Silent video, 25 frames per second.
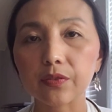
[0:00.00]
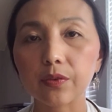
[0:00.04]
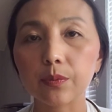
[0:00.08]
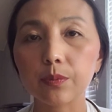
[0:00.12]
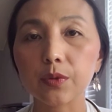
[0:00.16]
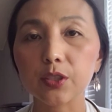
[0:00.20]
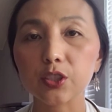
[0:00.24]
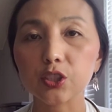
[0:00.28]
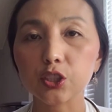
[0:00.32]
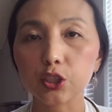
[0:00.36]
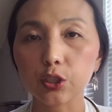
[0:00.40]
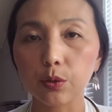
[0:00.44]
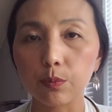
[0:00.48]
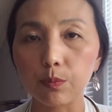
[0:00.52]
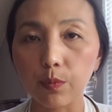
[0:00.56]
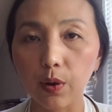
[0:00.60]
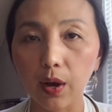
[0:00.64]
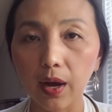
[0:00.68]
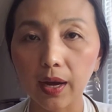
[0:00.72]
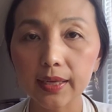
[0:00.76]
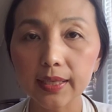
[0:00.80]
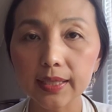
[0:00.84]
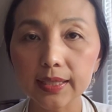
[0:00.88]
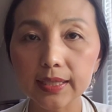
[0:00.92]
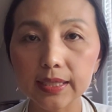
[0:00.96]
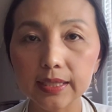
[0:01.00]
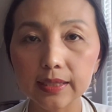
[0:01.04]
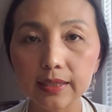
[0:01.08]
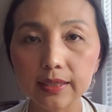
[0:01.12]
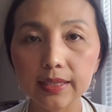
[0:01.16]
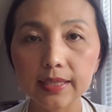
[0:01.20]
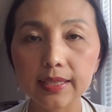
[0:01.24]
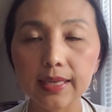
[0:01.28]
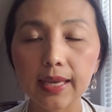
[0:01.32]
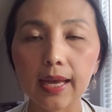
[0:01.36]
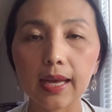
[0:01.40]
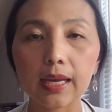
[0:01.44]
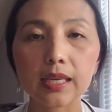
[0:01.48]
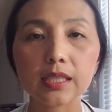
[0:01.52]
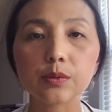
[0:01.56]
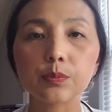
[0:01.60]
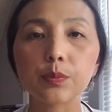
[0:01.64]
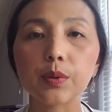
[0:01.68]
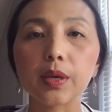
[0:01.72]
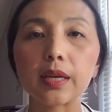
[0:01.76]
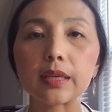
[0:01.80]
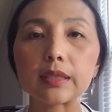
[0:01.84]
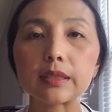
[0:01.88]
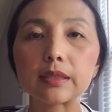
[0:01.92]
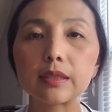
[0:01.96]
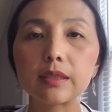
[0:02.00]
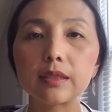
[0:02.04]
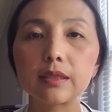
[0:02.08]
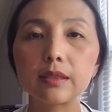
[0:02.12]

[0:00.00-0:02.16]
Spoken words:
from the shamanic healing aspect,